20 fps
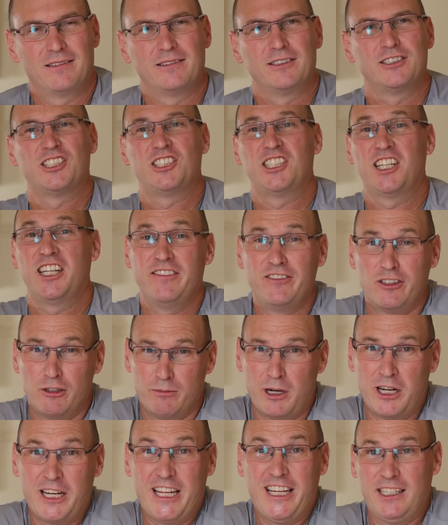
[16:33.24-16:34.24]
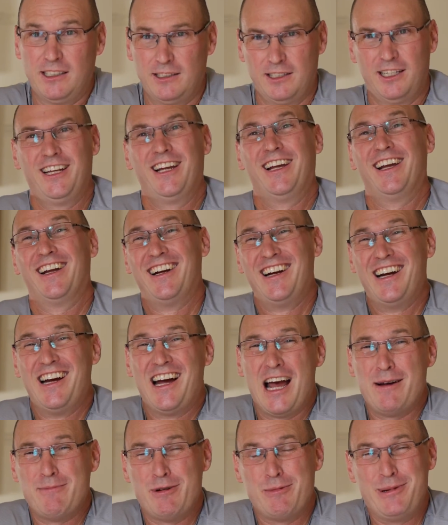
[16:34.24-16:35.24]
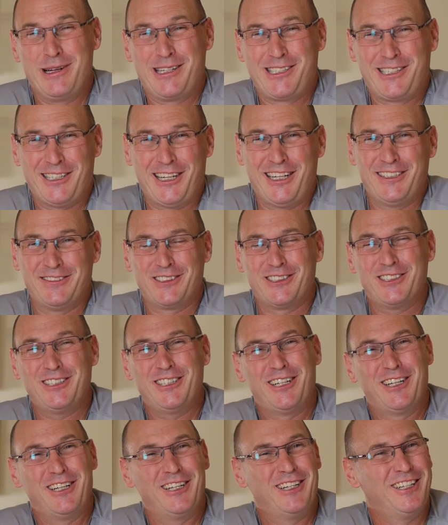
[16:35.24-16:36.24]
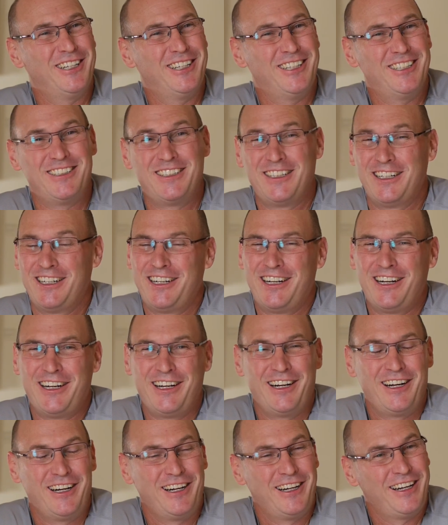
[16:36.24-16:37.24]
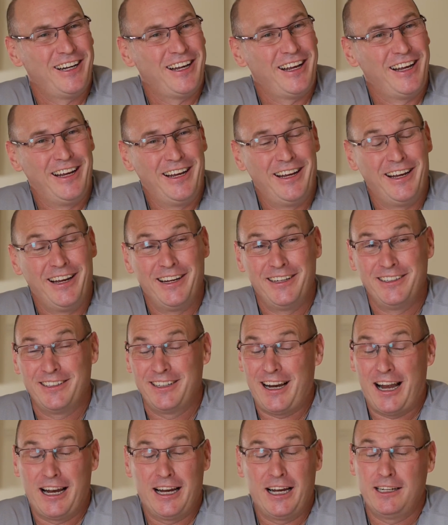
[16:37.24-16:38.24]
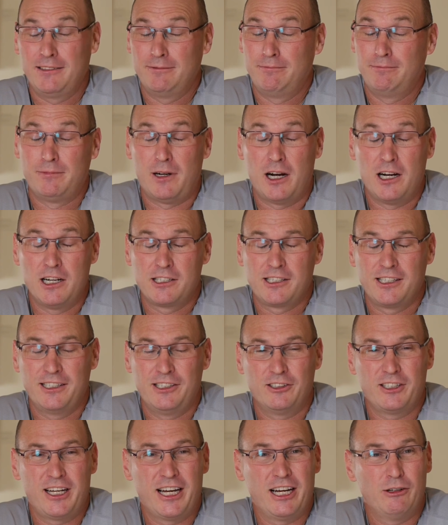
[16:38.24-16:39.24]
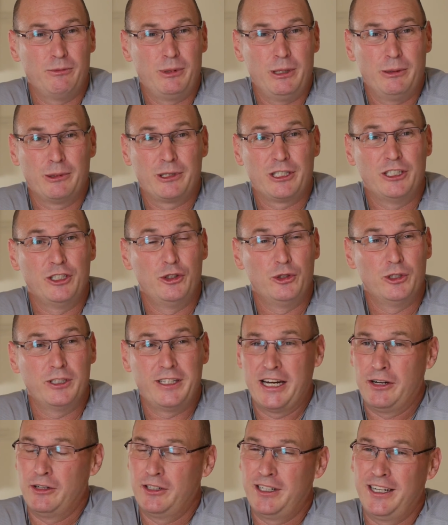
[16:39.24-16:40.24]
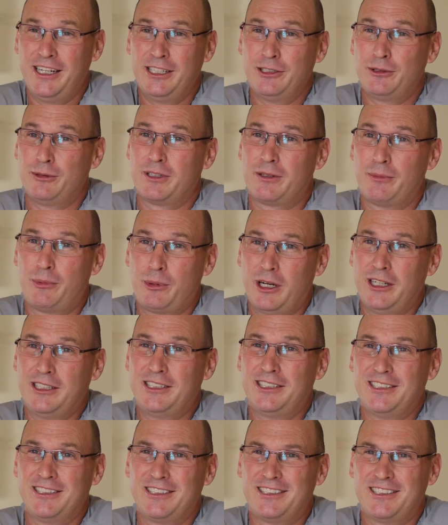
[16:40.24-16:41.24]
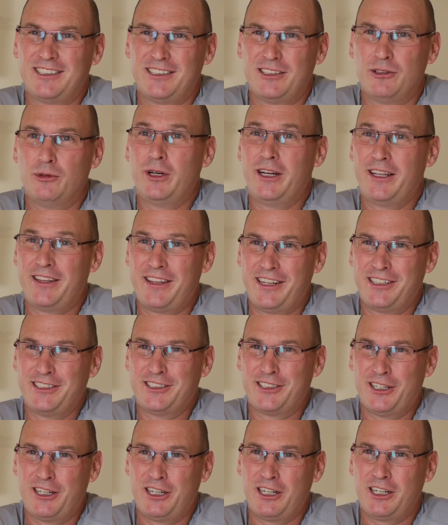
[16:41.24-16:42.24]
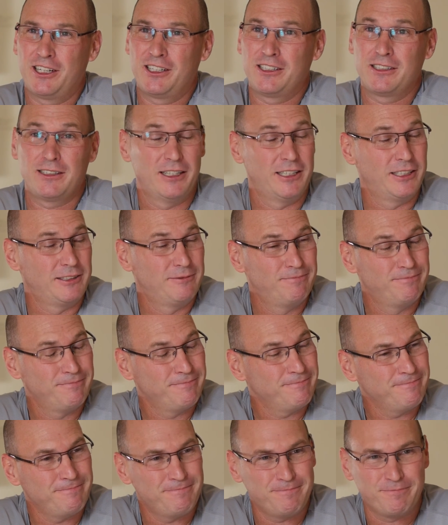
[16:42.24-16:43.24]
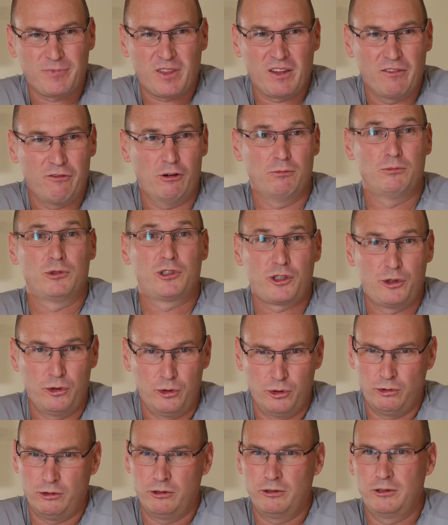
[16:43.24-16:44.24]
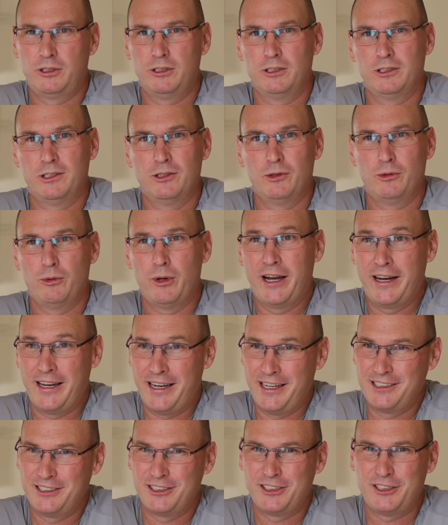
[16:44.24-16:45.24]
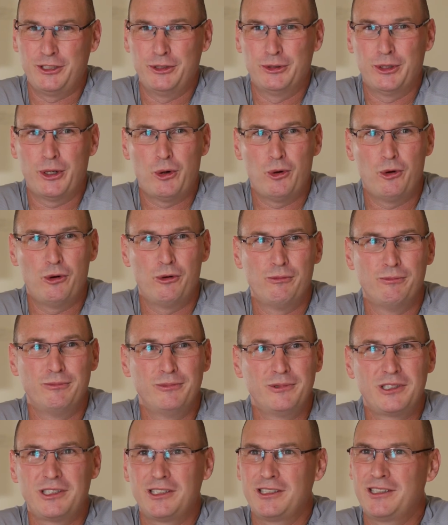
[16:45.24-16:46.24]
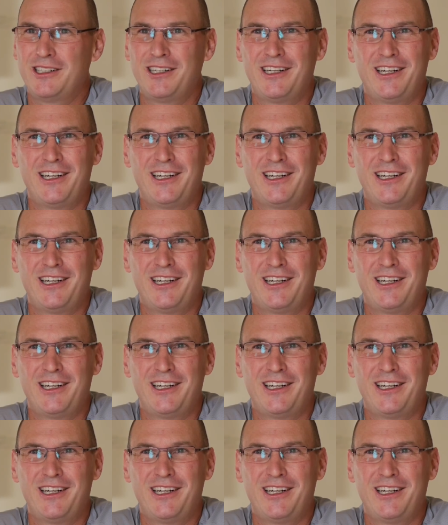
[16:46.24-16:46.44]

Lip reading: Save your money. I'm a big saver, and I honestly don't know how people can do it nowadays with the prices, the way things are, like from school to weddings to homes.